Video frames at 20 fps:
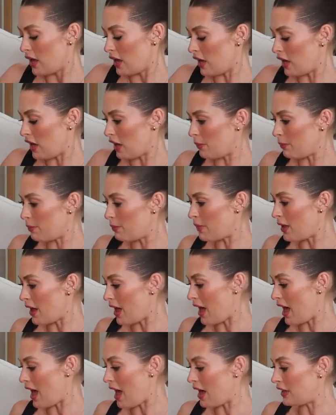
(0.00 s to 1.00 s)
Um,
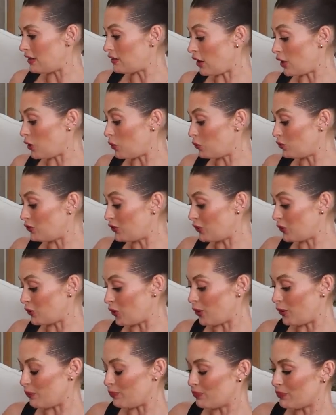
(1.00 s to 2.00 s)
and I also
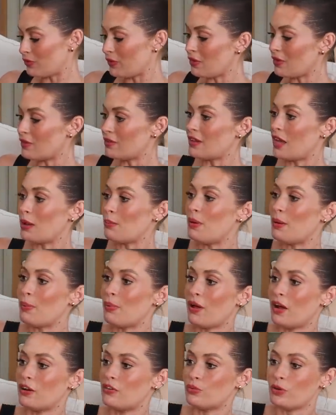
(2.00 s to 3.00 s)
got the same lip
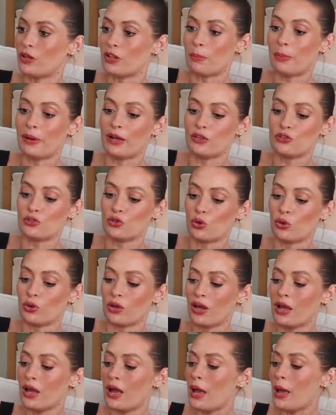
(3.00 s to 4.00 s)
liner as well, the Pillow Talk